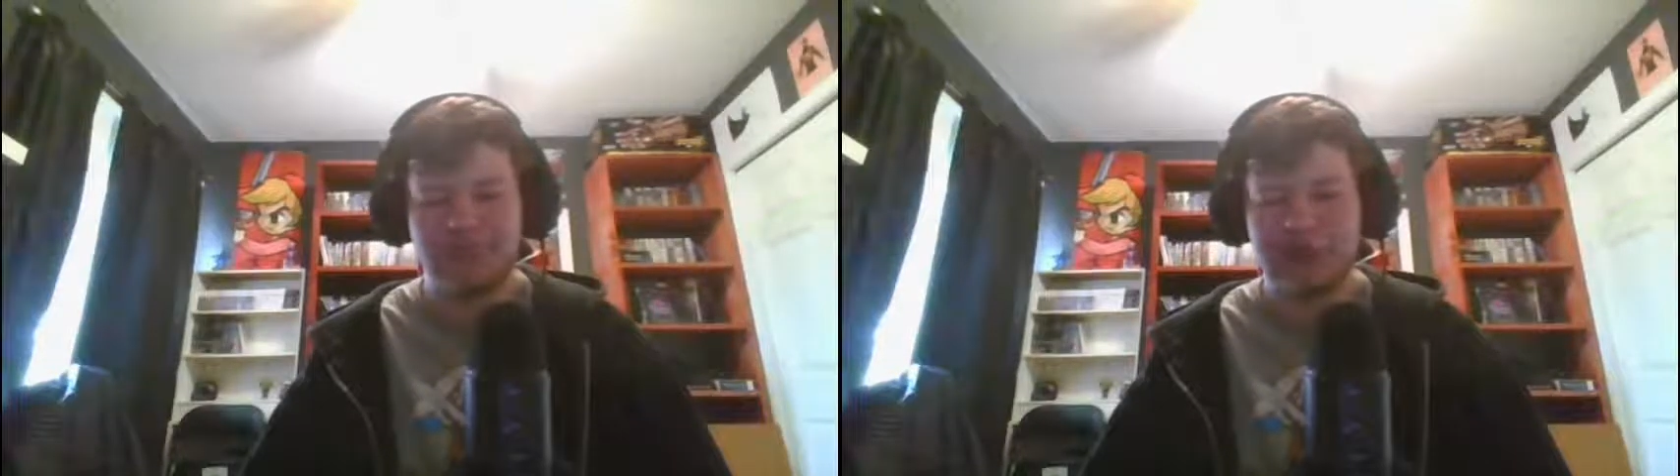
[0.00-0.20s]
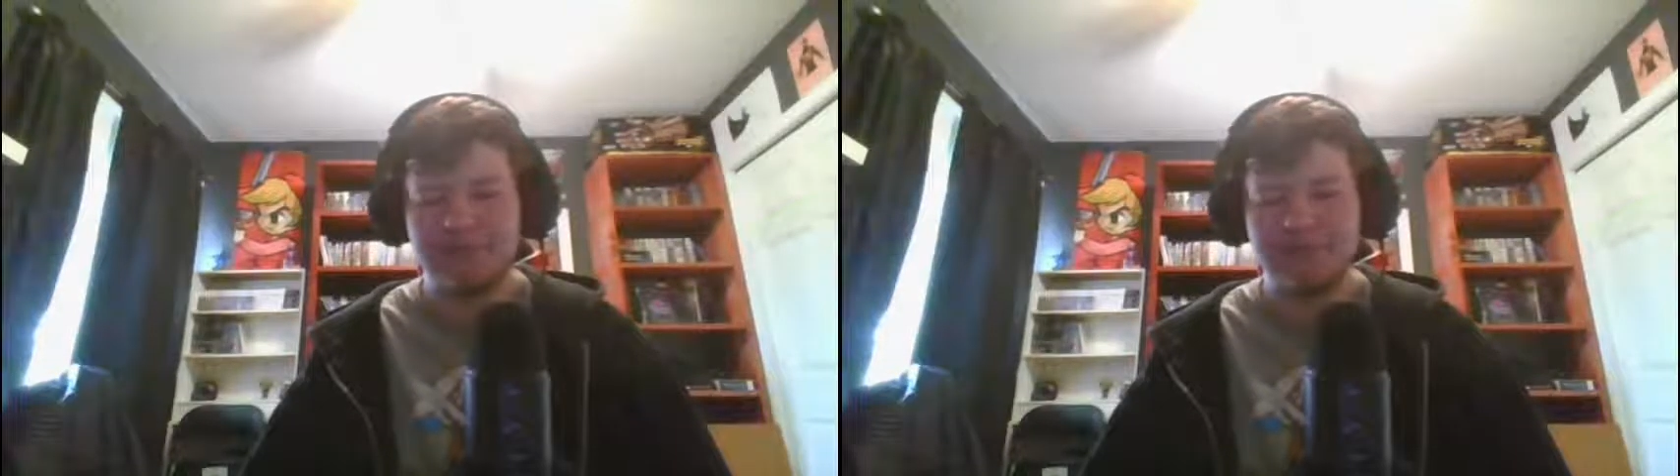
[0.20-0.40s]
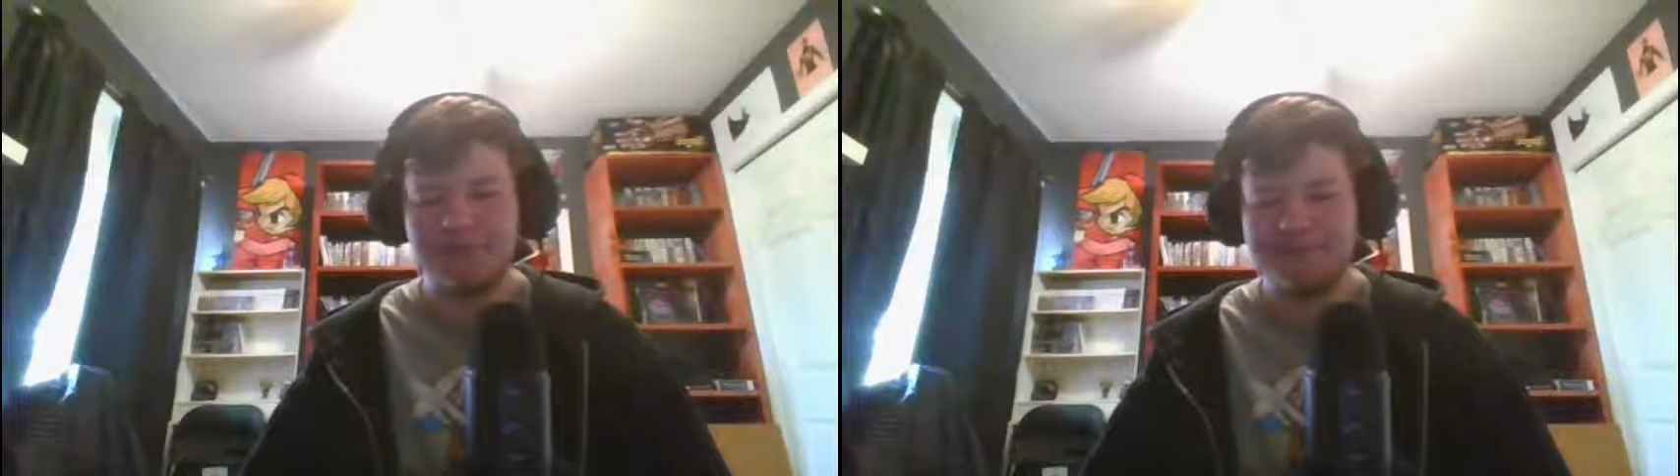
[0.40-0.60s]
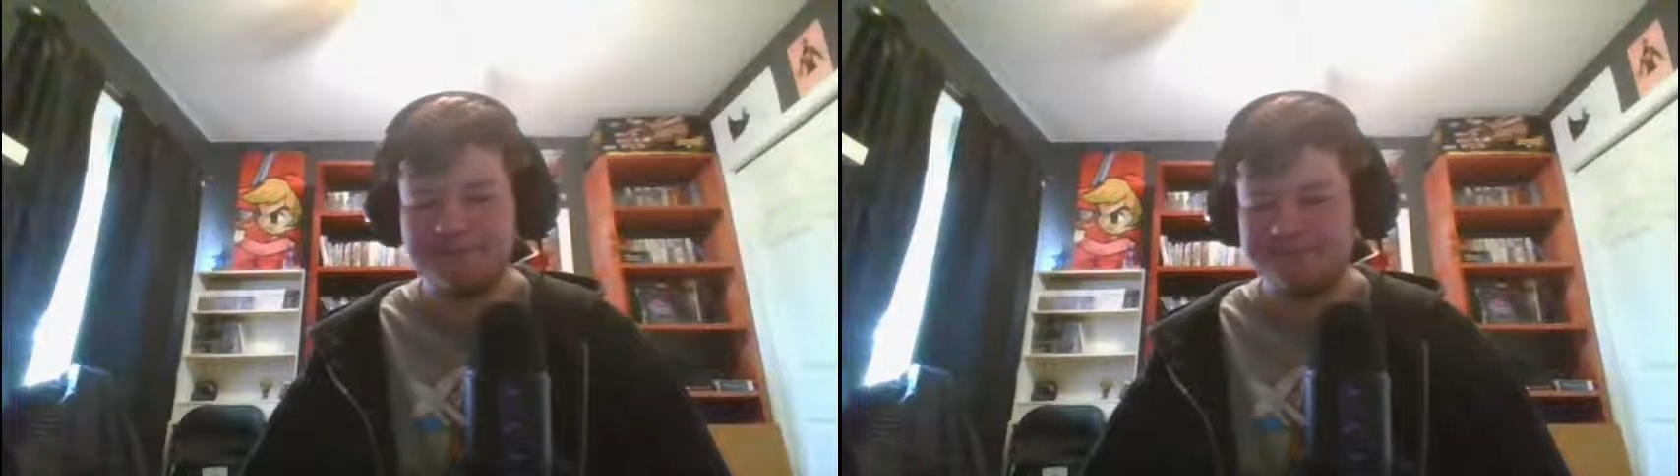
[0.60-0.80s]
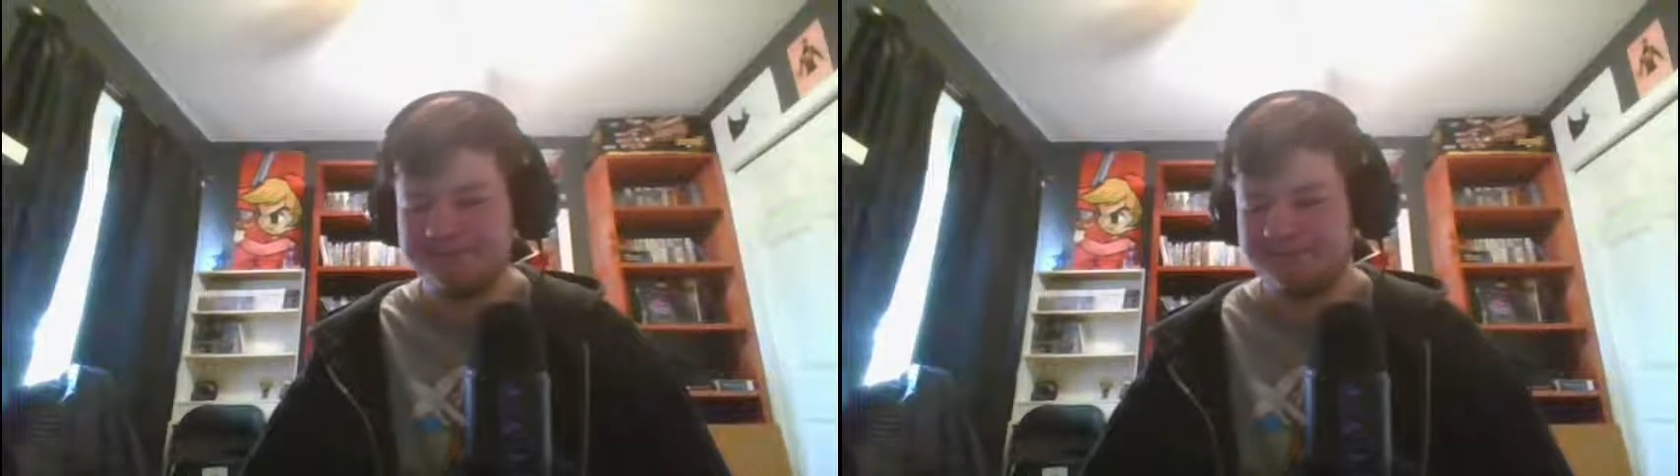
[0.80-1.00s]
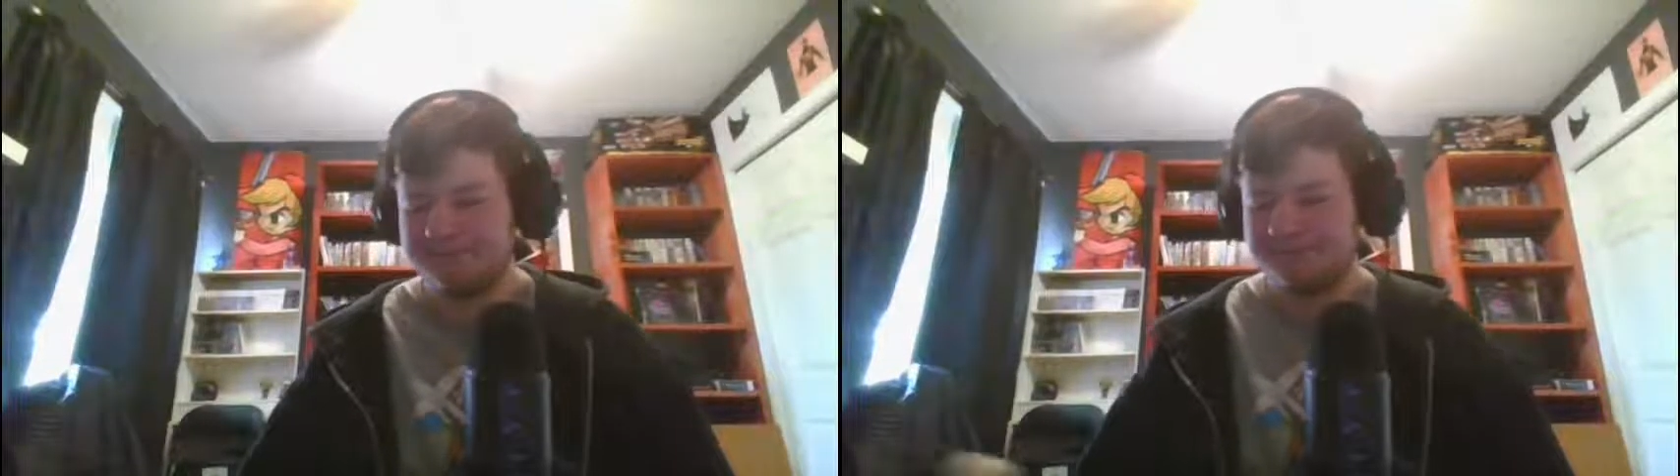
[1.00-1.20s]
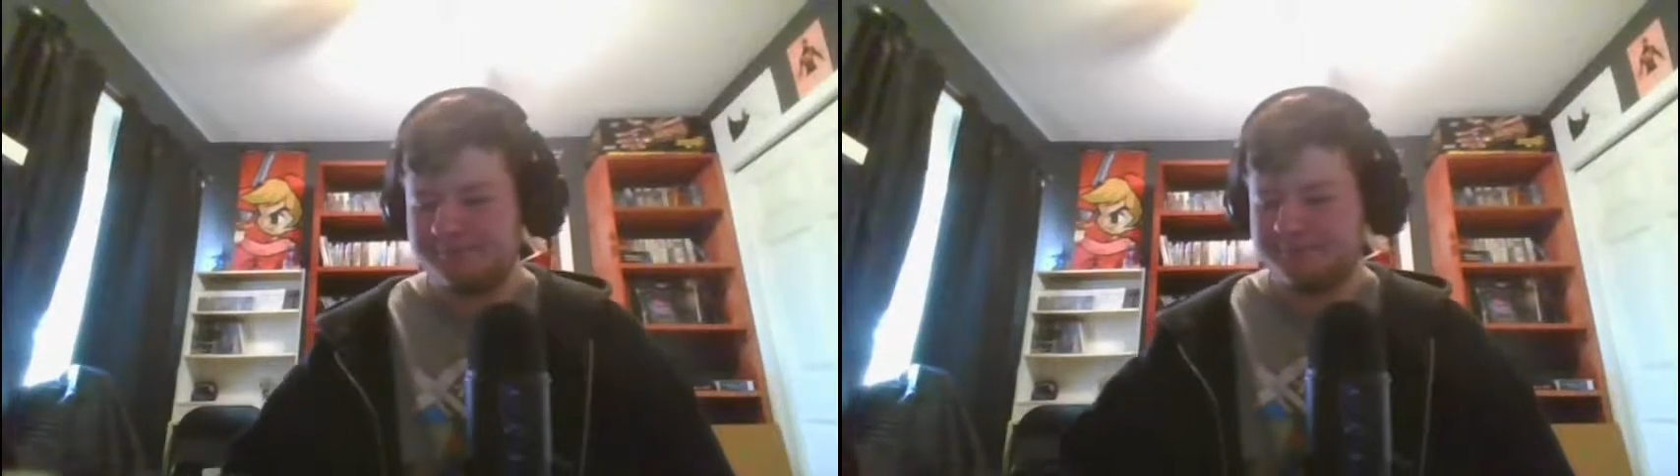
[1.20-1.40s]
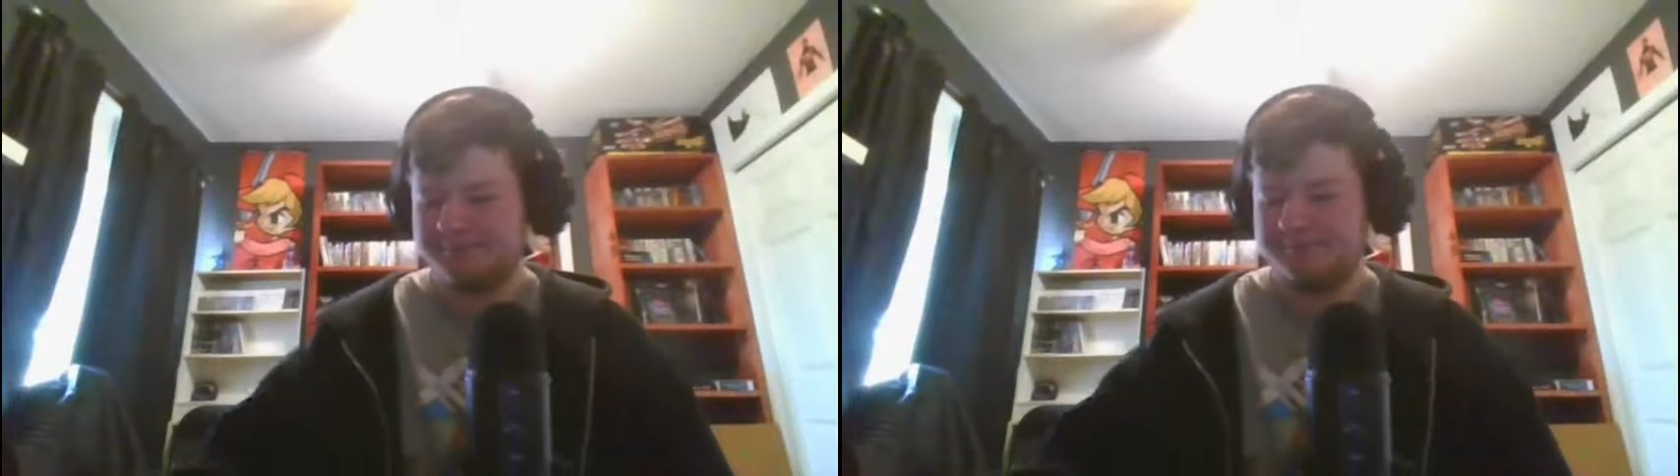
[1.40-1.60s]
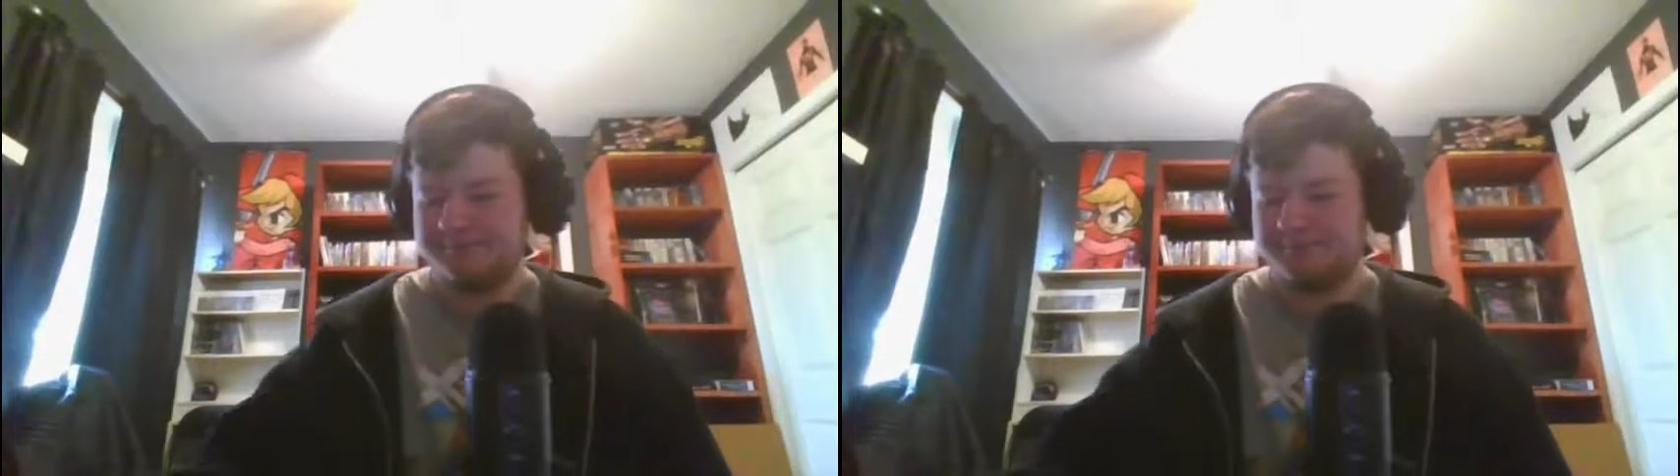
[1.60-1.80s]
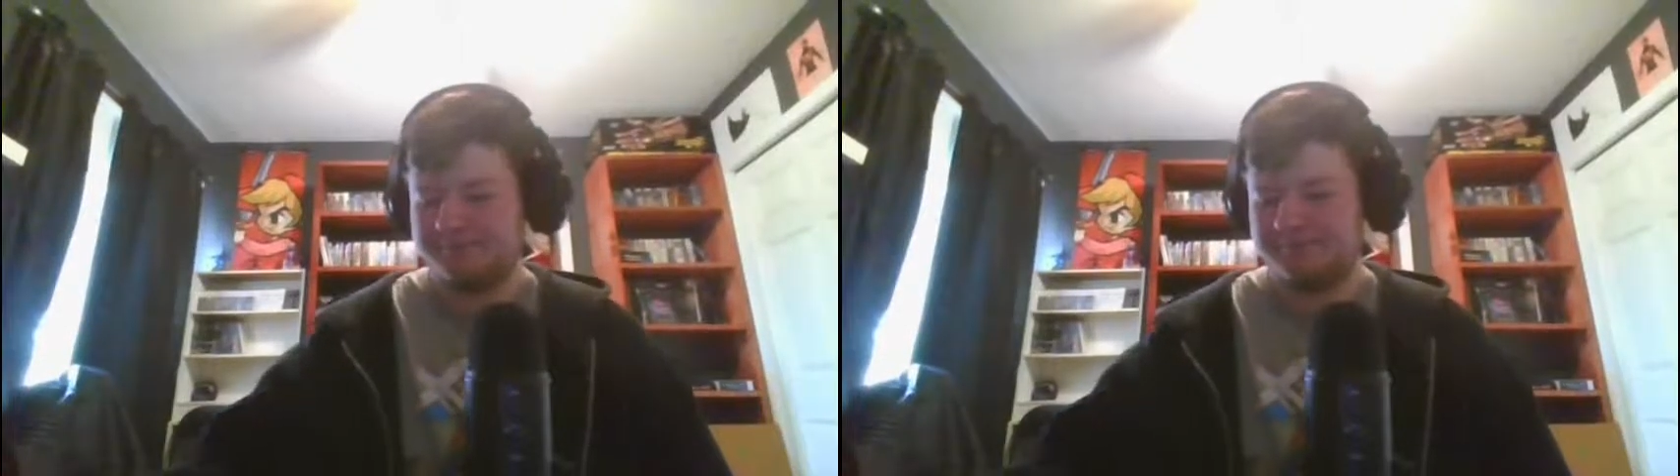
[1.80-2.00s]
because like
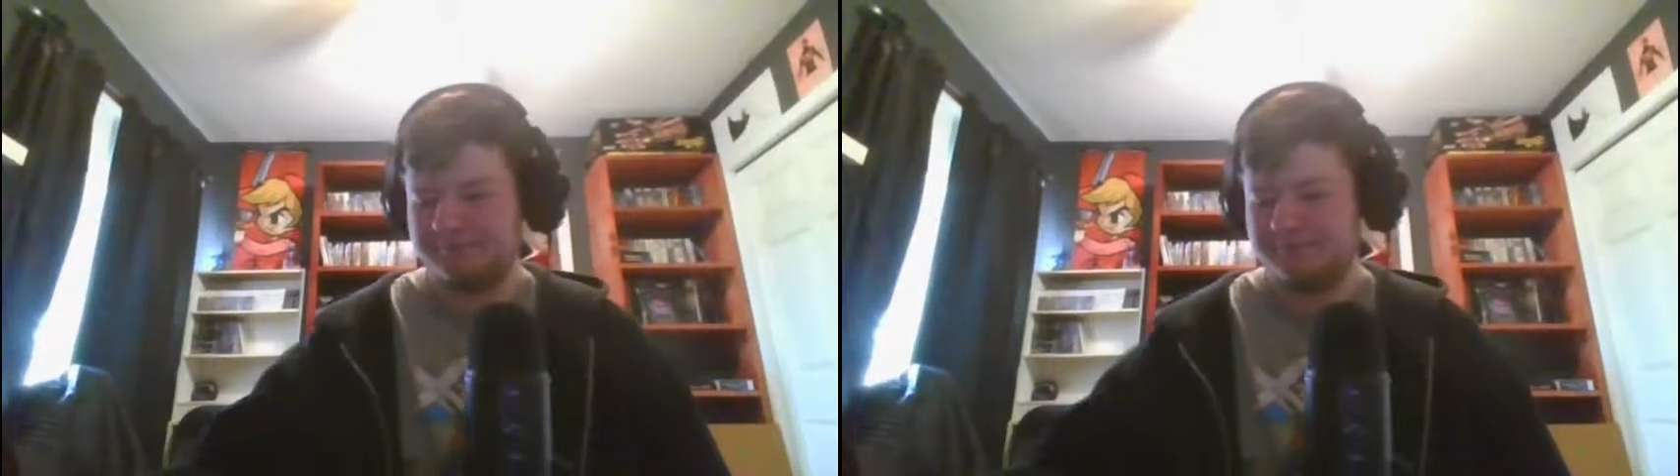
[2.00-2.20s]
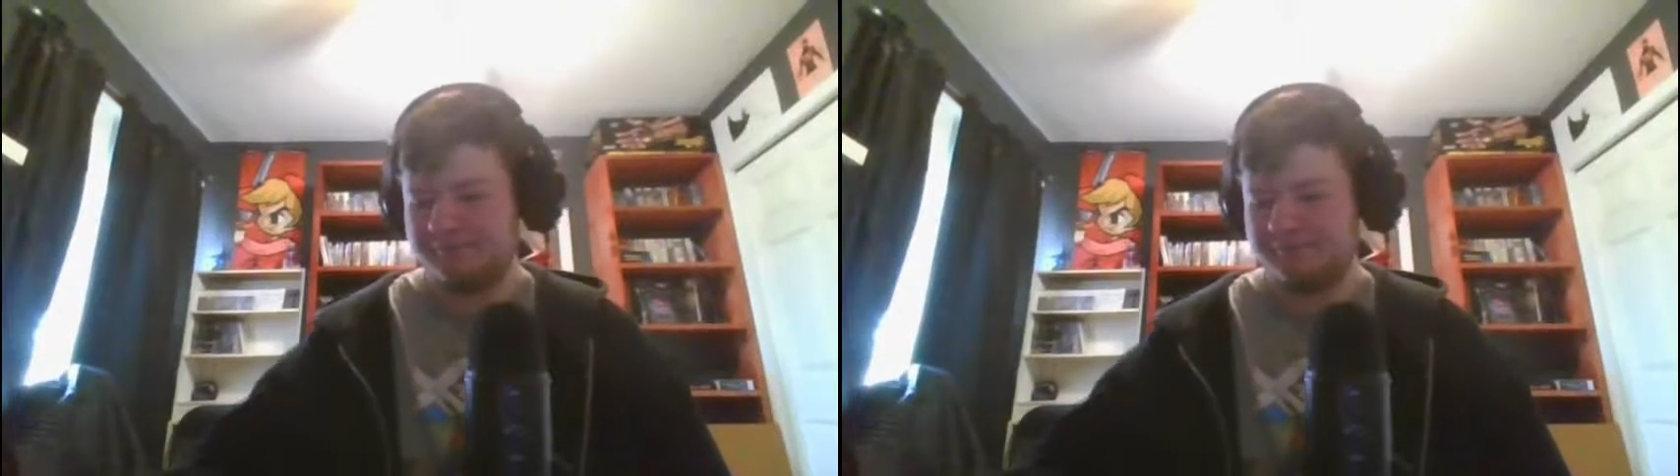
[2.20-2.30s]
they were